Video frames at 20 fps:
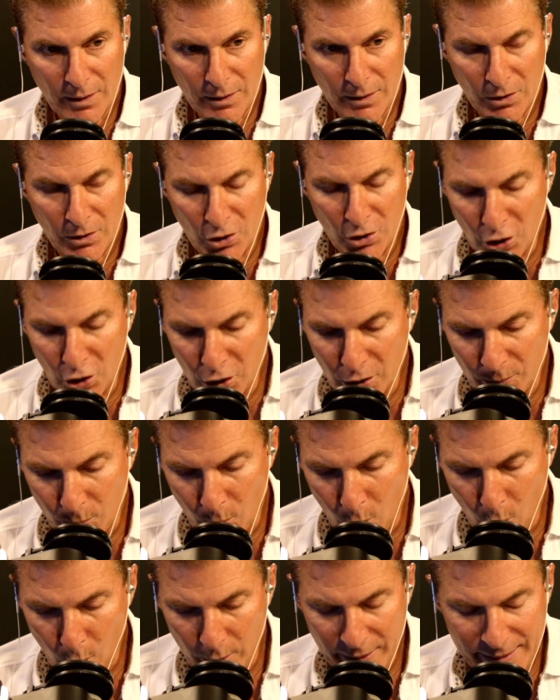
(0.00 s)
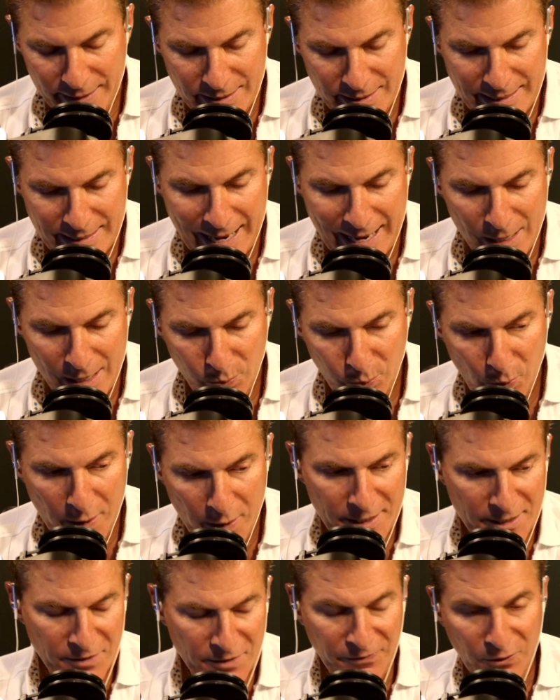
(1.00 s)
Good morning,
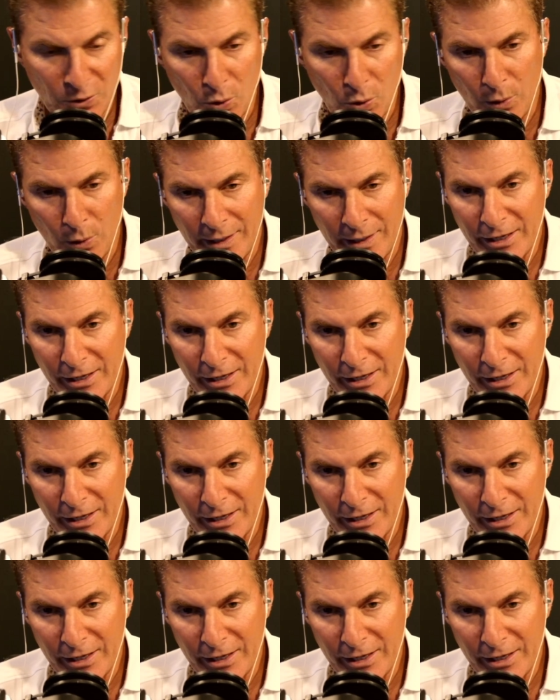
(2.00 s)
Southwest Florida.